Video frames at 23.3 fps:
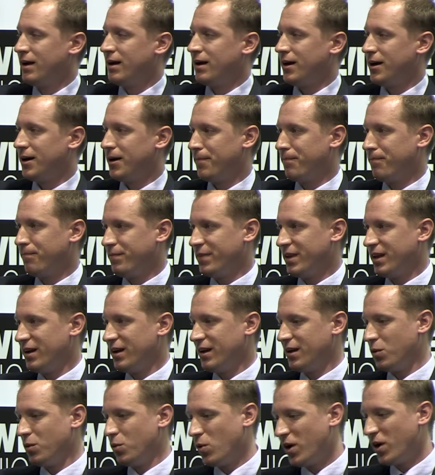
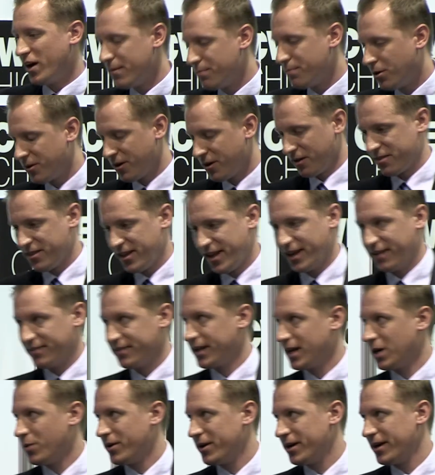One important thing
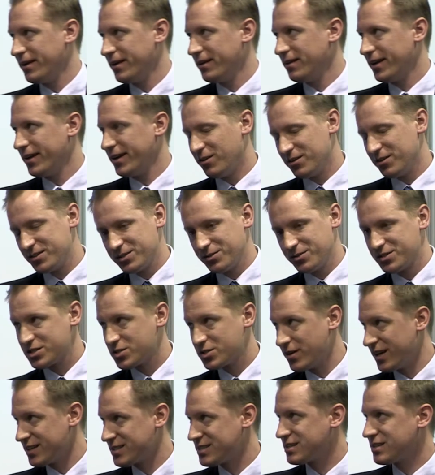that I want to like also
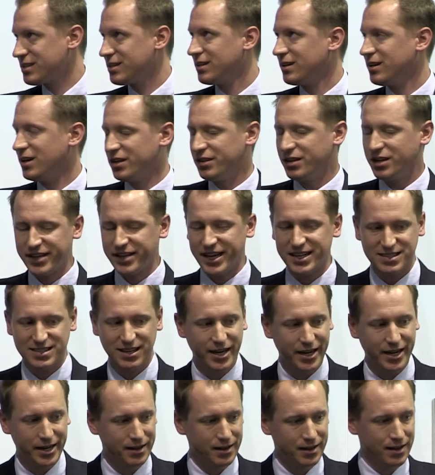stress on that
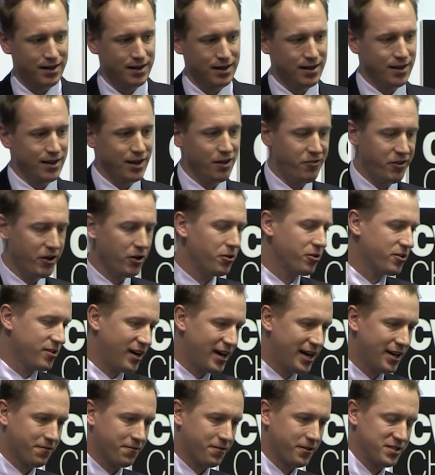slide. If you go to
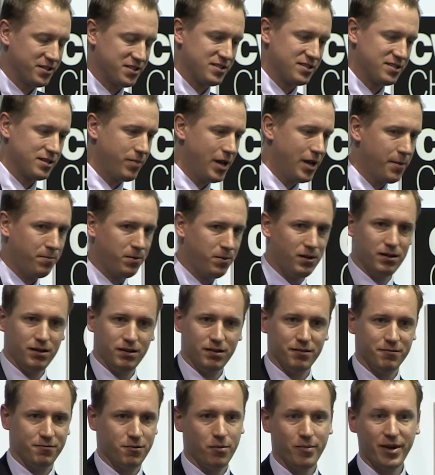conferences and people
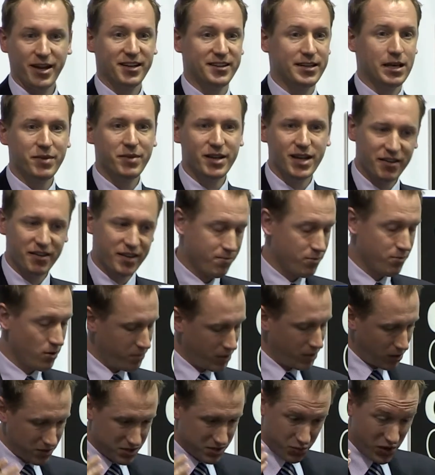from academia, they
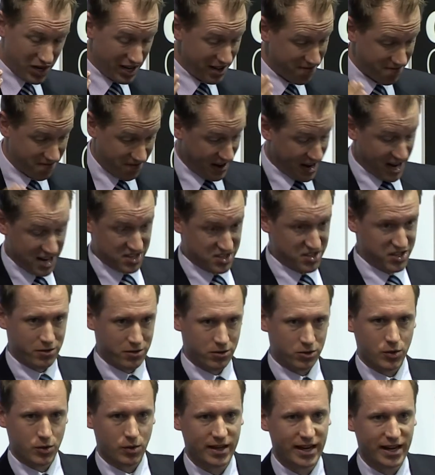propose really fancy
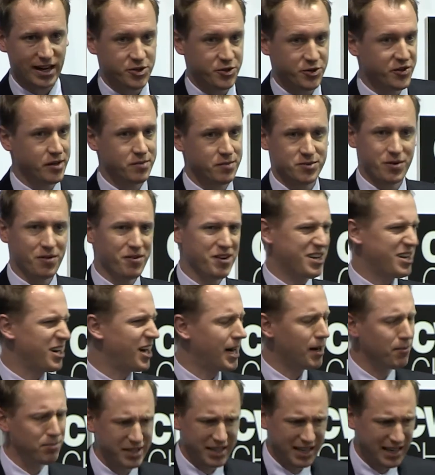control algorithms, very
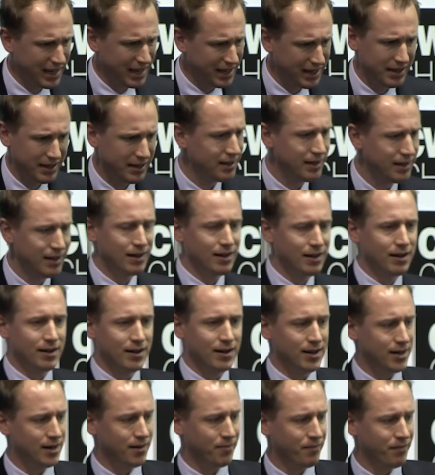complicated,
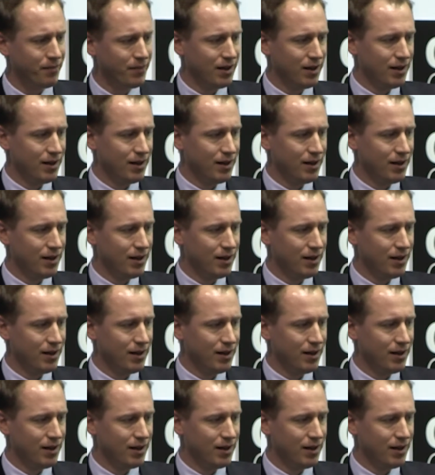and